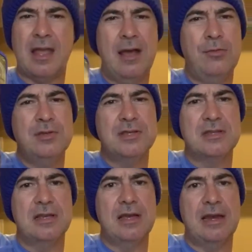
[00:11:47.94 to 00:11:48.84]
That was
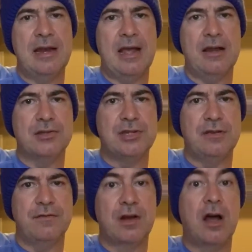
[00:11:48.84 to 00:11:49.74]
an analogy
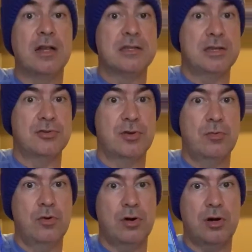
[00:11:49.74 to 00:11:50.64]
of concentric
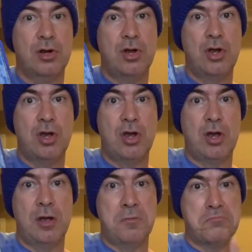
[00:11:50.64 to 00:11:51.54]
work.
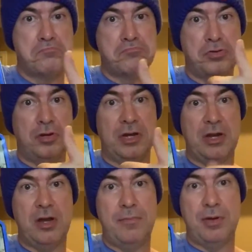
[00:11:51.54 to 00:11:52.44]
Pulling
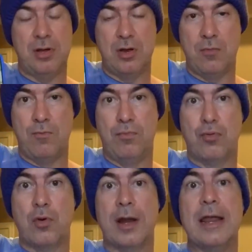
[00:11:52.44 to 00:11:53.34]
up,
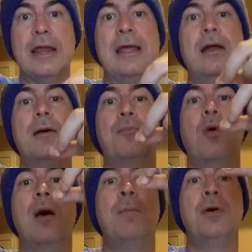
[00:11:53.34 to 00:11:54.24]
bringing it up
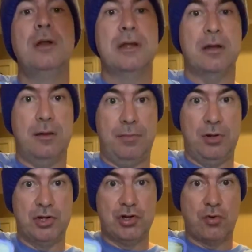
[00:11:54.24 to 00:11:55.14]
while pulling up,
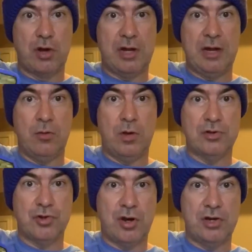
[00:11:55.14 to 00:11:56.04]
shortening while
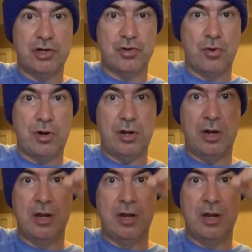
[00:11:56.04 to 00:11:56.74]
trying to shorten,